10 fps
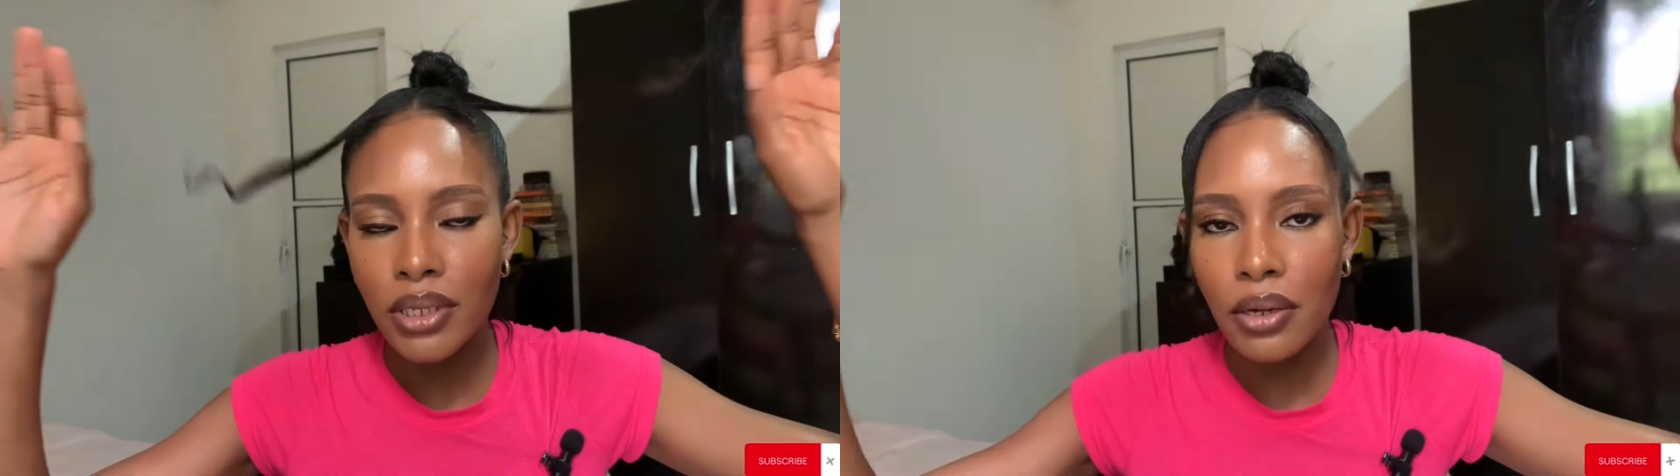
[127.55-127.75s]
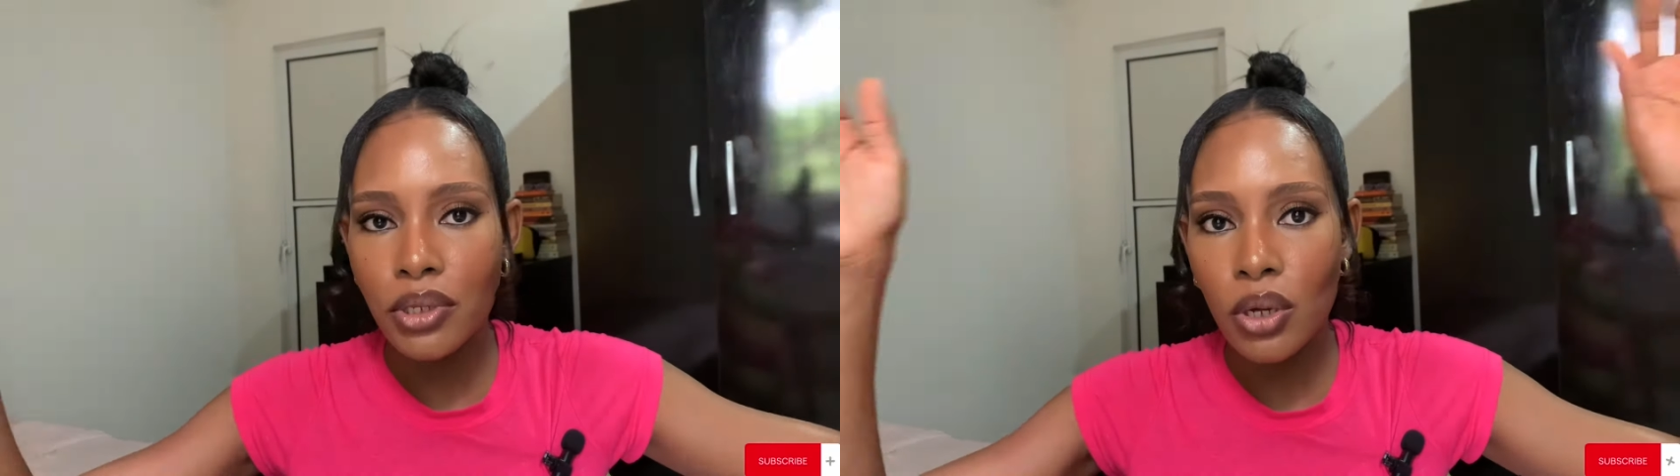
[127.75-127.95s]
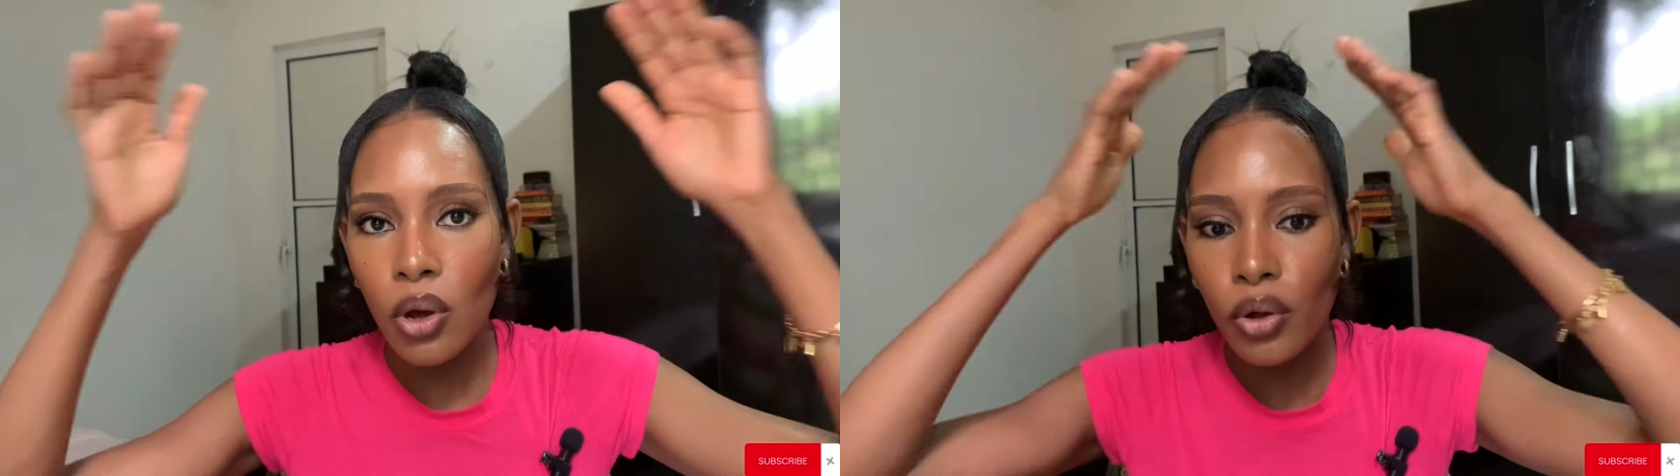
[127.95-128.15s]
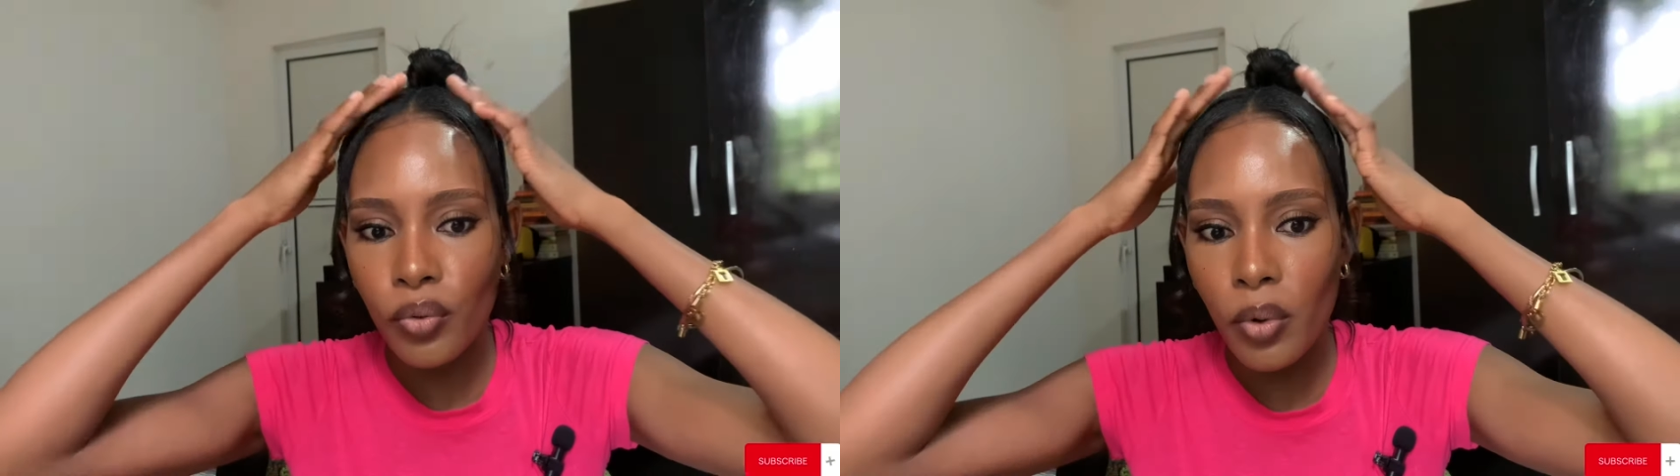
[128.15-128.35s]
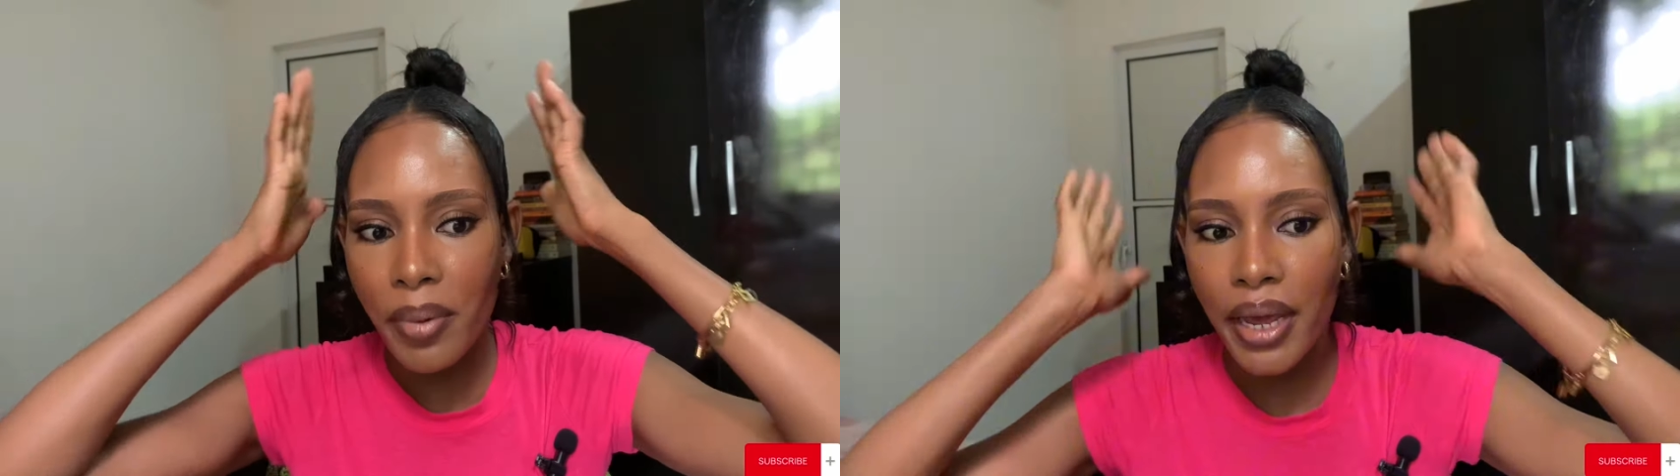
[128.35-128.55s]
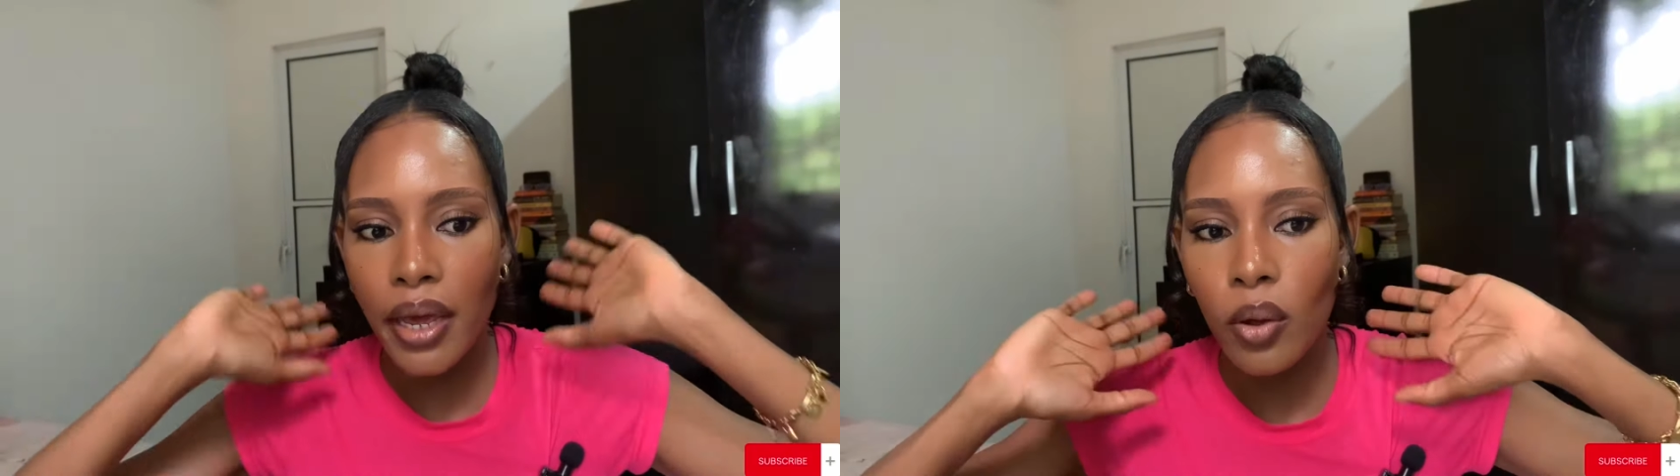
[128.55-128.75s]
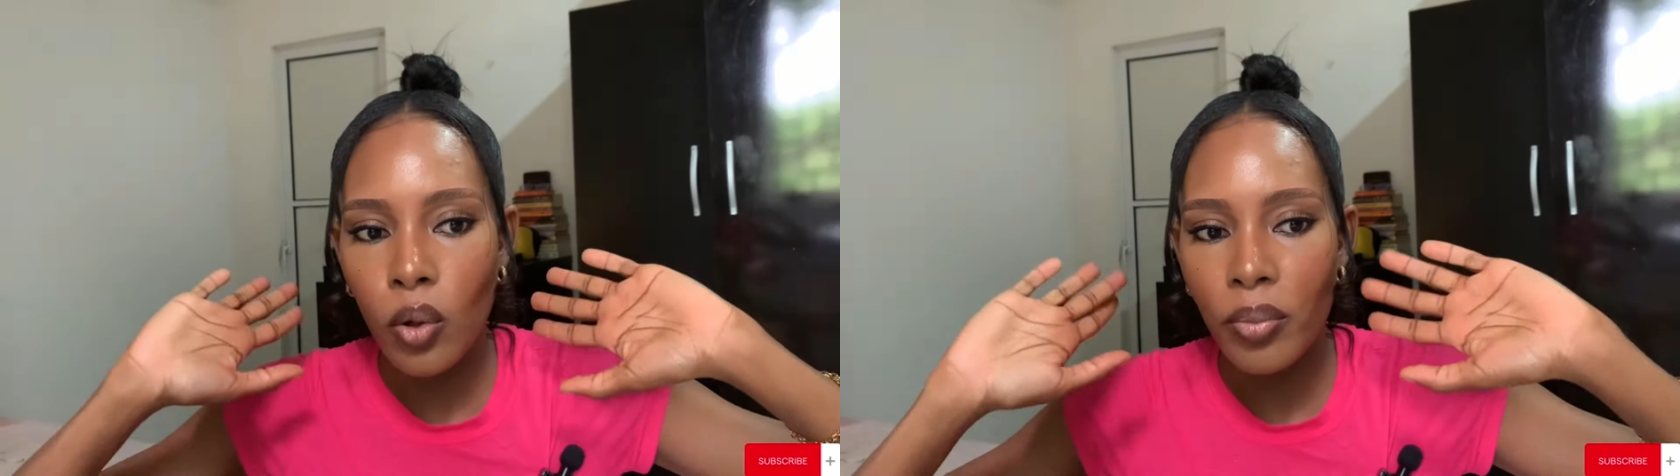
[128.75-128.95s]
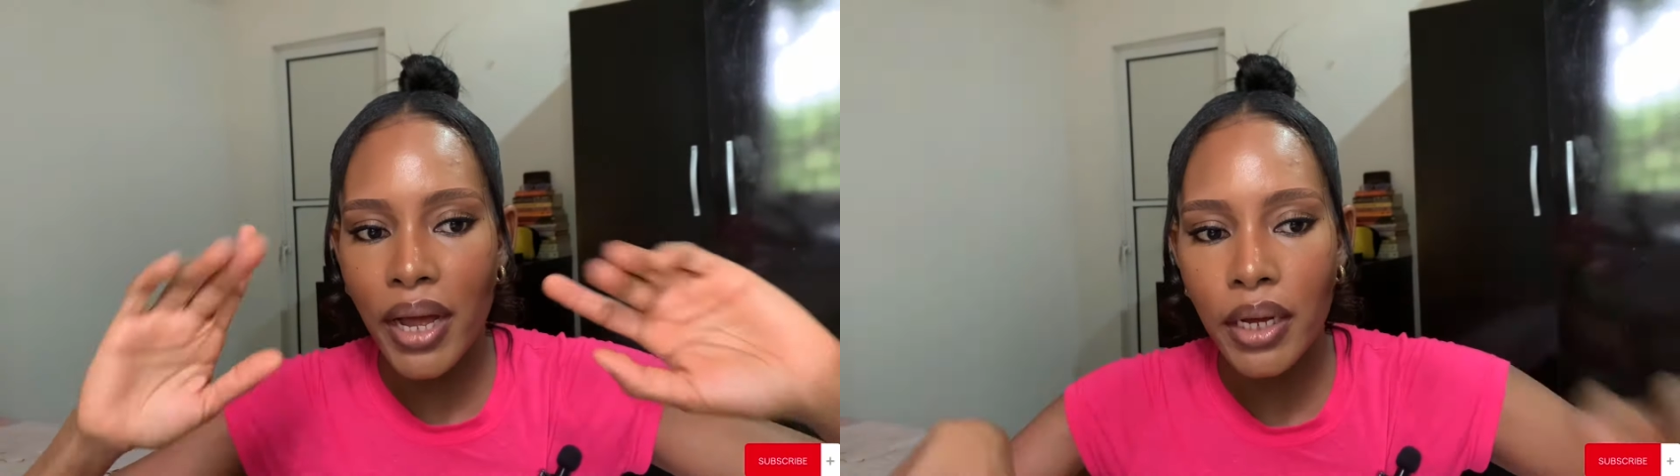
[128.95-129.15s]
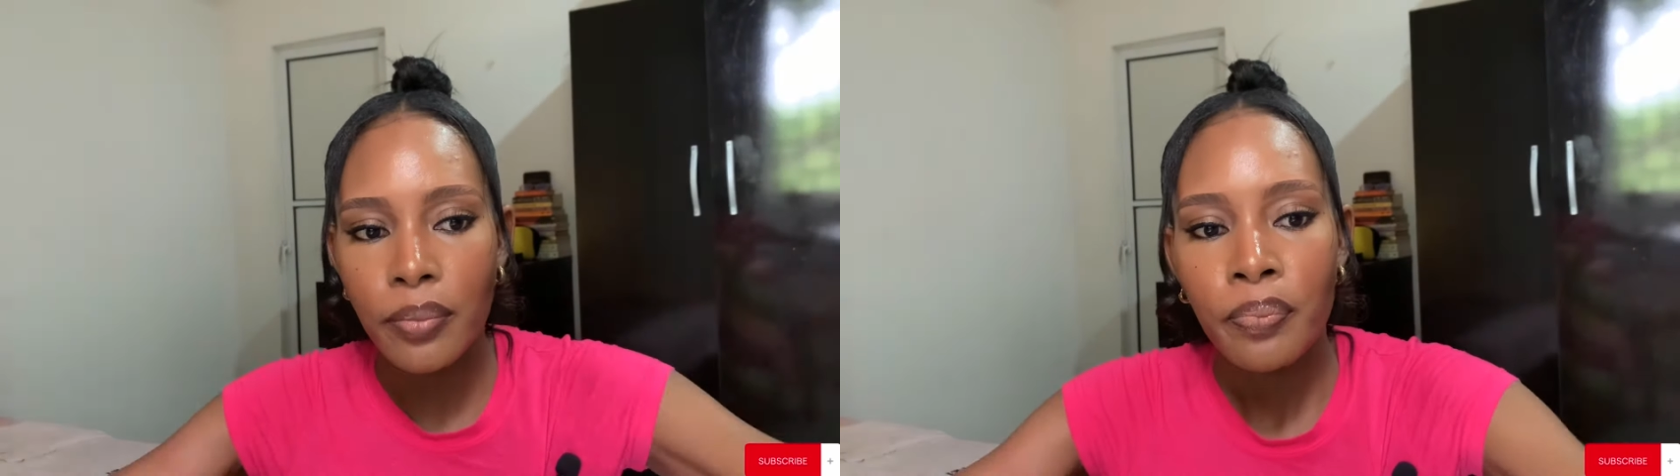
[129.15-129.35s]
I want to cornrow my hair all back.